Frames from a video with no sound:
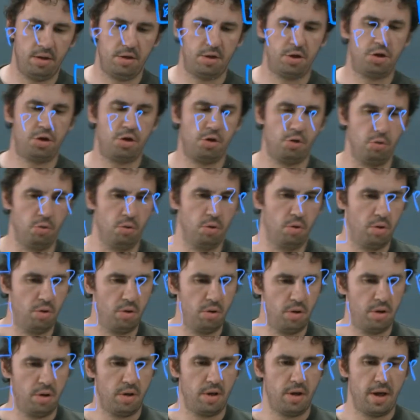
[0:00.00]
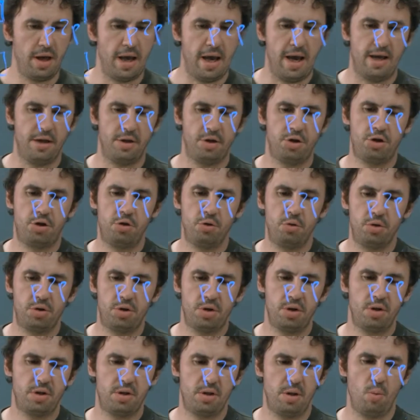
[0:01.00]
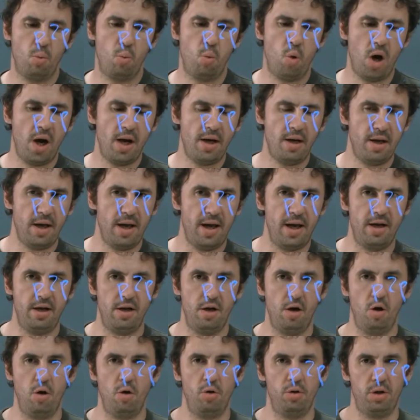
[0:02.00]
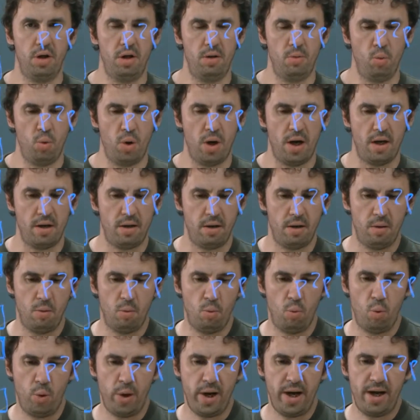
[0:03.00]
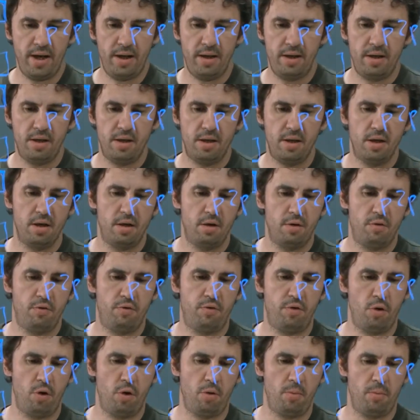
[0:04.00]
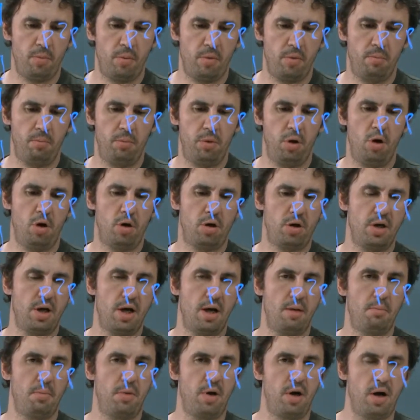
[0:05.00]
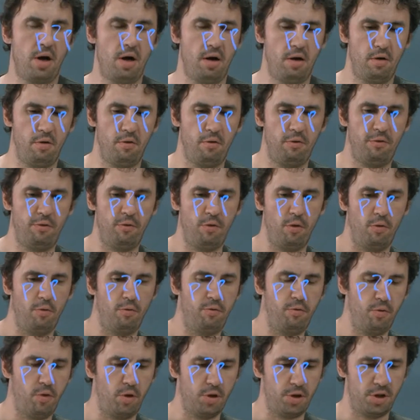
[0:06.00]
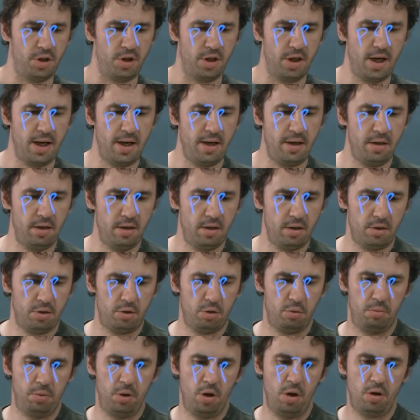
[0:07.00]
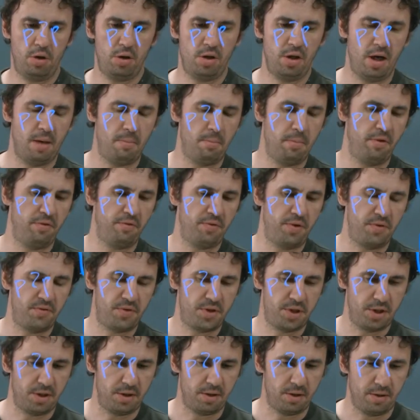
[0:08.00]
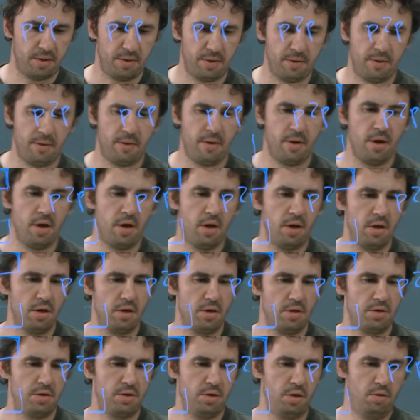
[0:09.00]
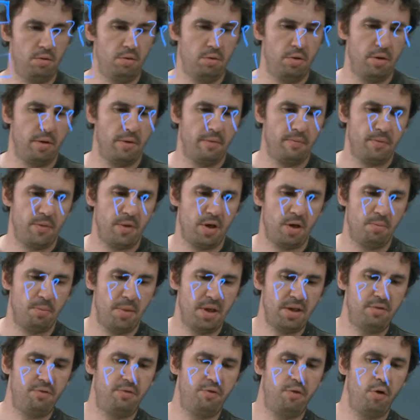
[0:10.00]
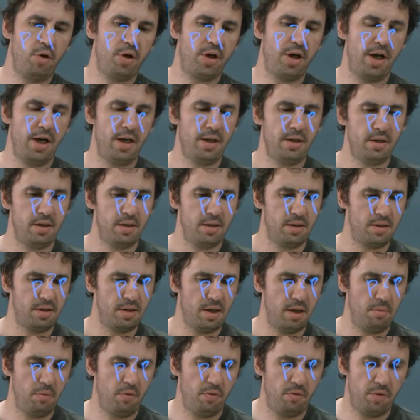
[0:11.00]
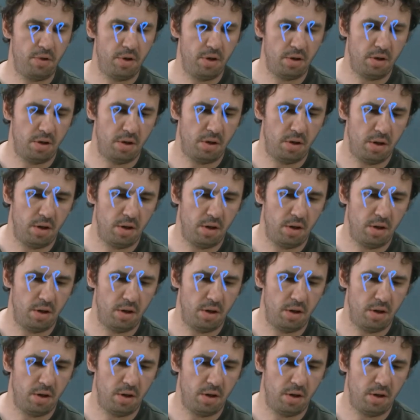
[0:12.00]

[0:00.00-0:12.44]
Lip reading: true and choose the one and only one way from block number 49 to block number 50. So it must forget some of the